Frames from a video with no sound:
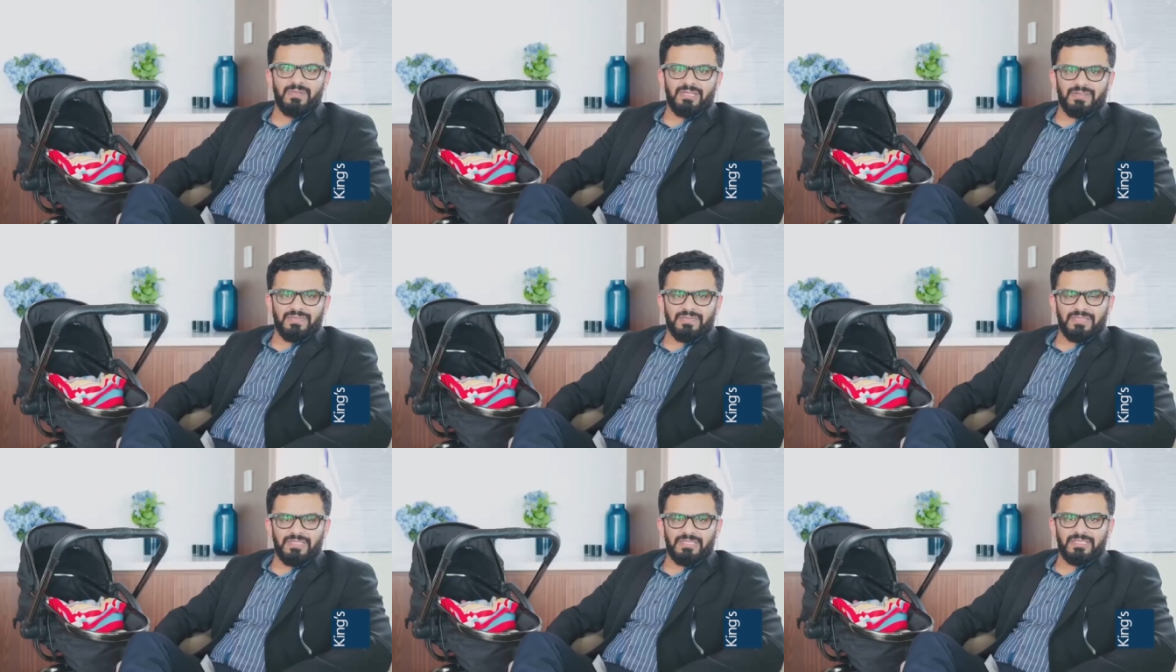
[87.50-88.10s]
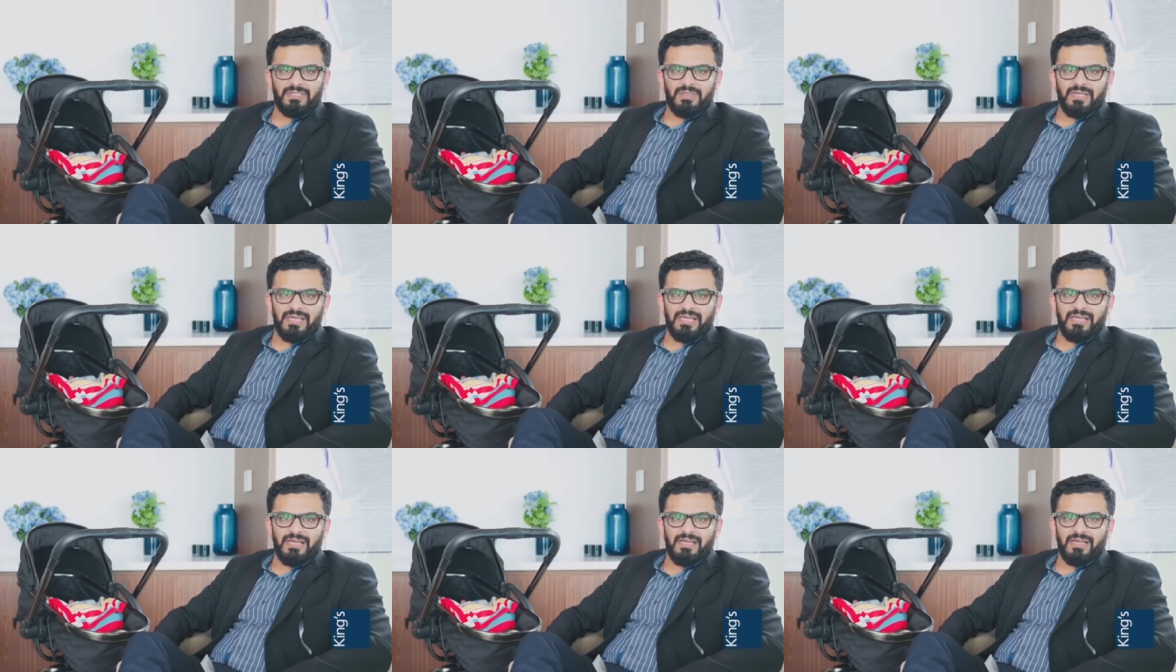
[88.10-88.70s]
difference you
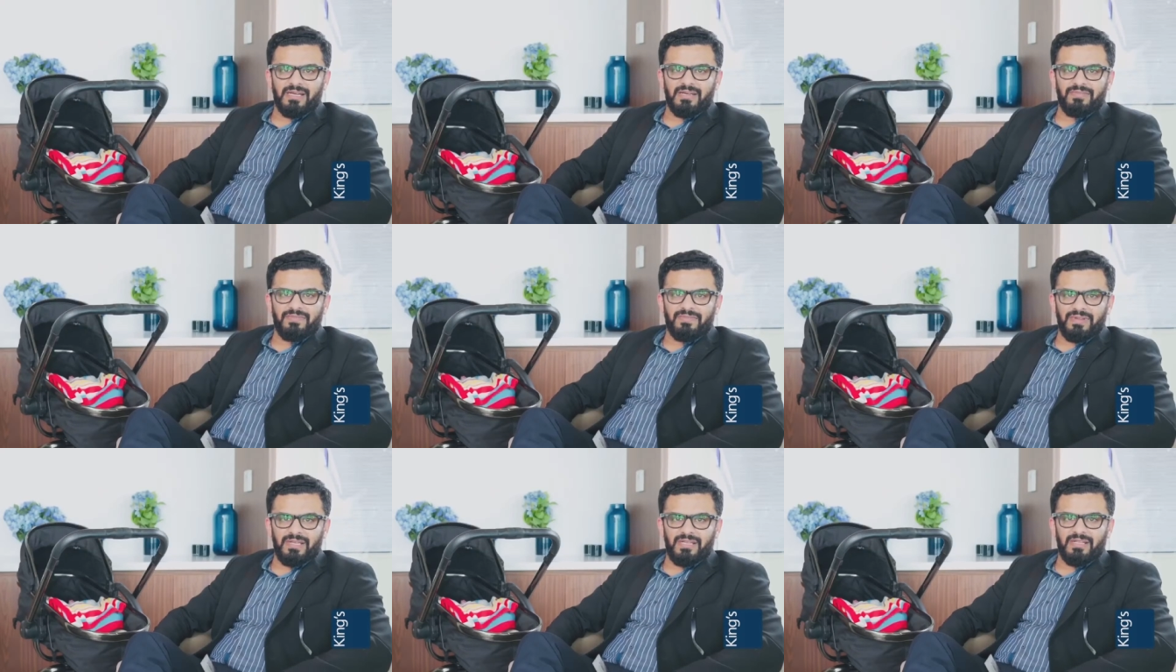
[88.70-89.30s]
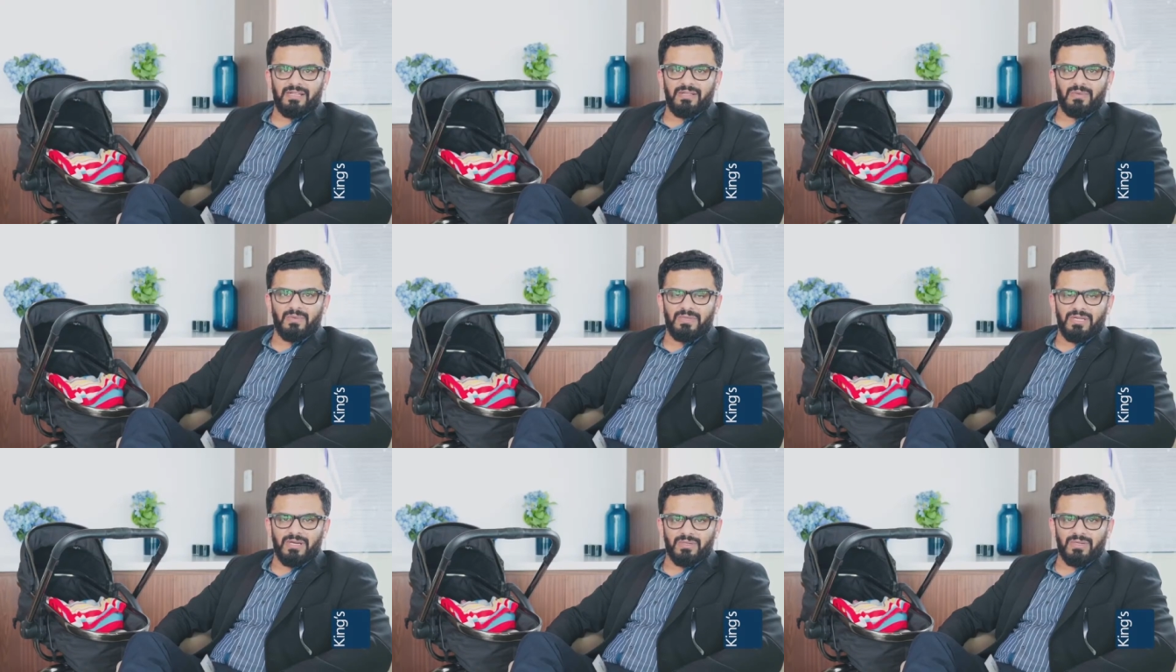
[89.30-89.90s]
can uh, feel
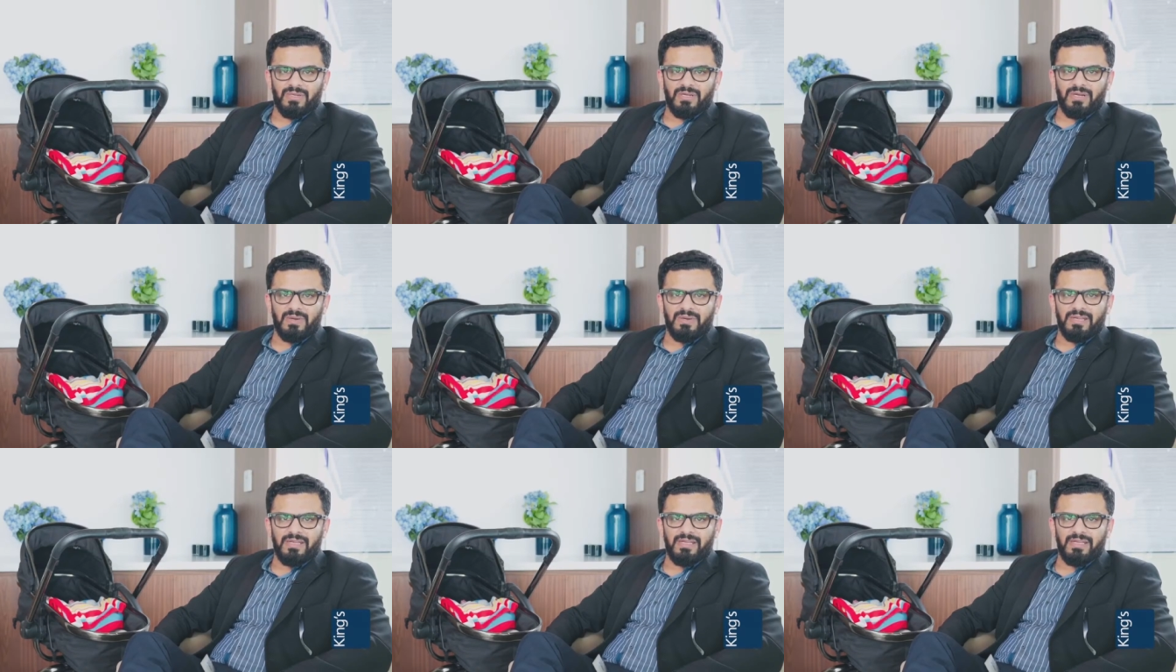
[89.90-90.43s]
with Dr. Gowri.